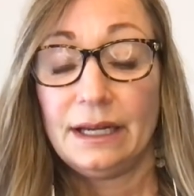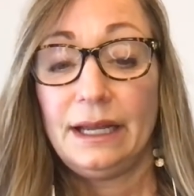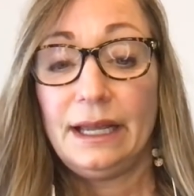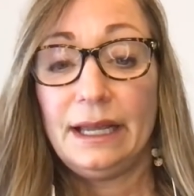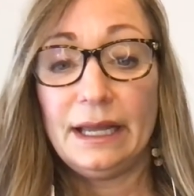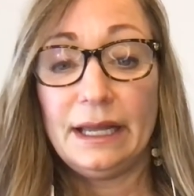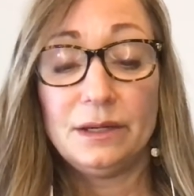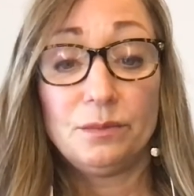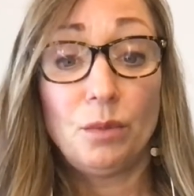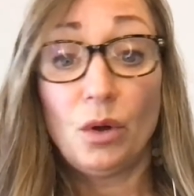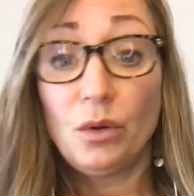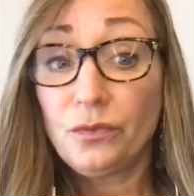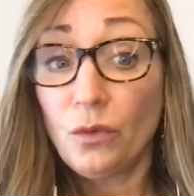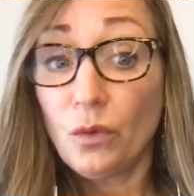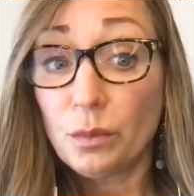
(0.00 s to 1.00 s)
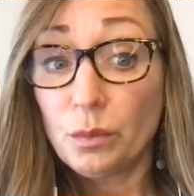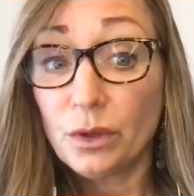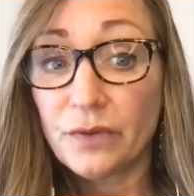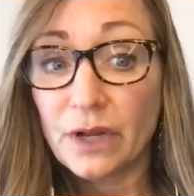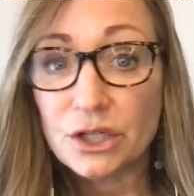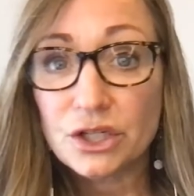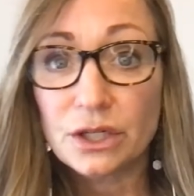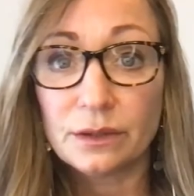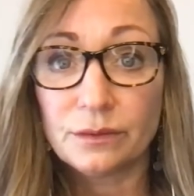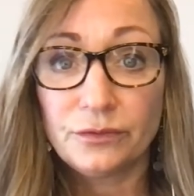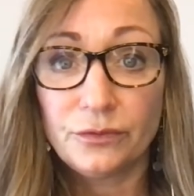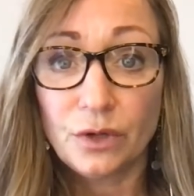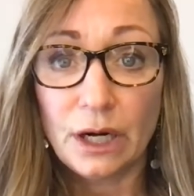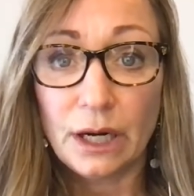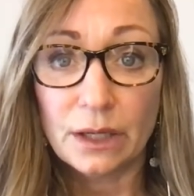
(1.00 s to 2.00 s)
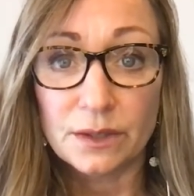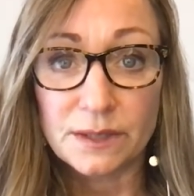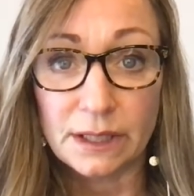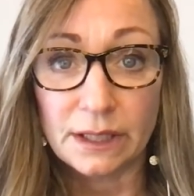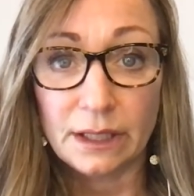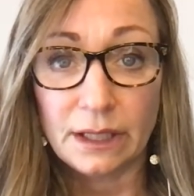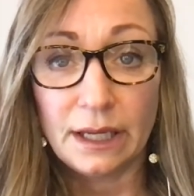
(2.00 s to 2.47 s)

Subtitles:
and both for prevention and for housing.